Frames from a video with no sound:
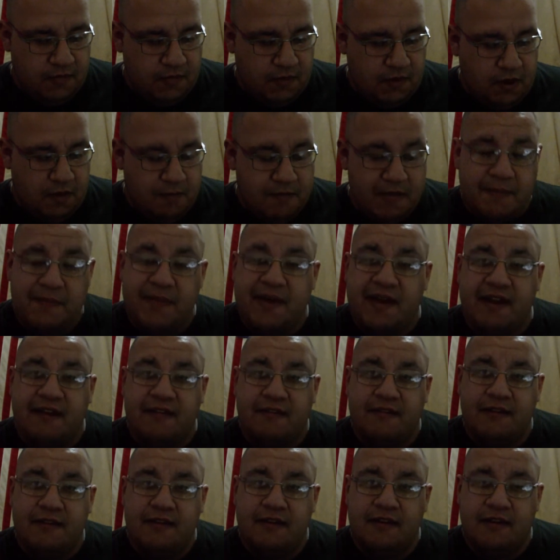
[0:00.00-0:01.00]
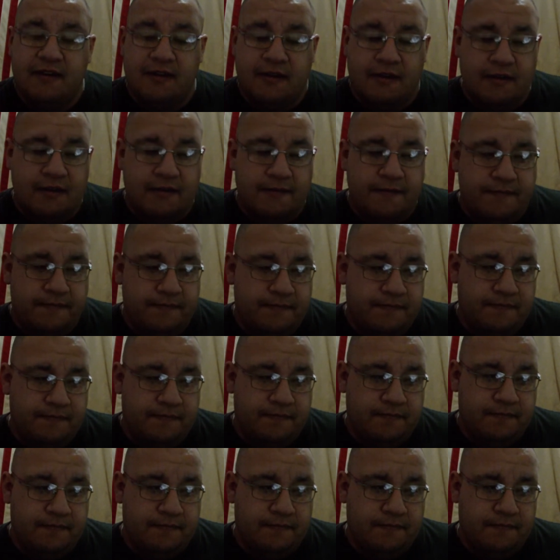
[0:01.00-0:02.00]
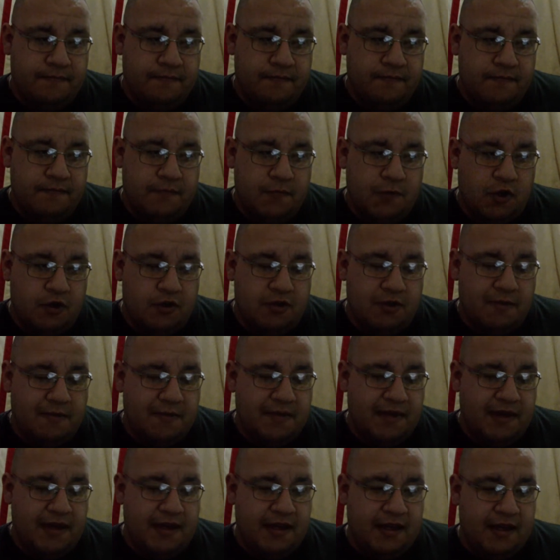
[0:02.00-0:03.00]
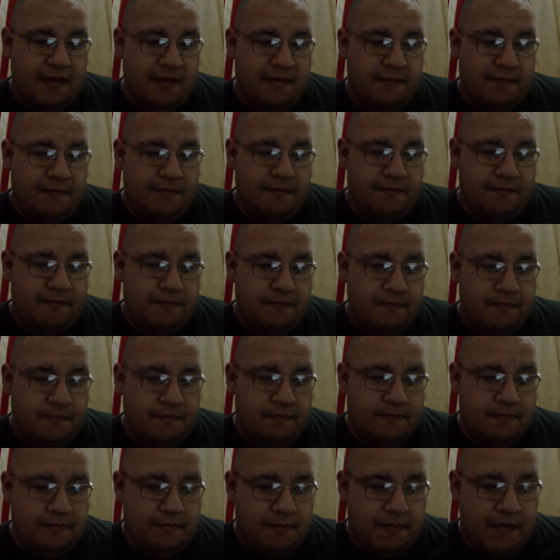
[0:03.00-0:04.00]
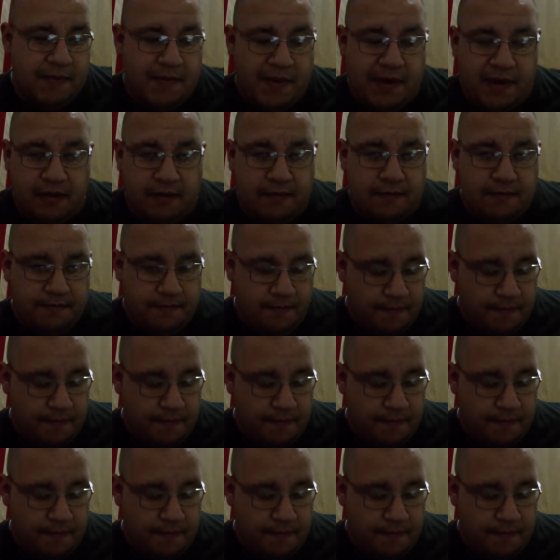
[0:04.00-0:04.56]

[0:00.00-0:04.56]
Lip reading: On my pants, or it's on my my belt,